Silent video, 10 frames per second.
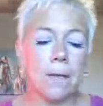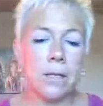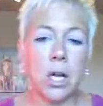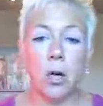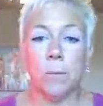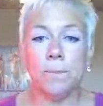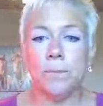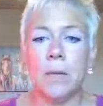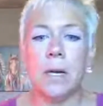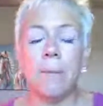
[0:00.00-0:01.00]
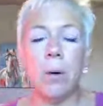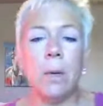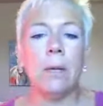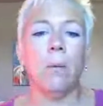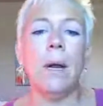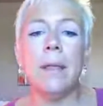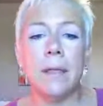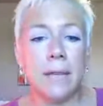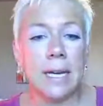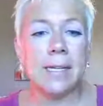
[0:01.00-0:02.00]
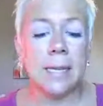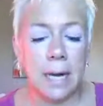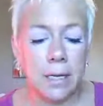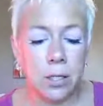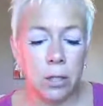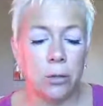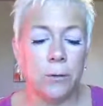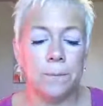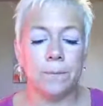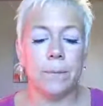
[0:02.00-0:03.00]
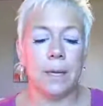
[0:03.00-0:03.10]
So the one of the things that I do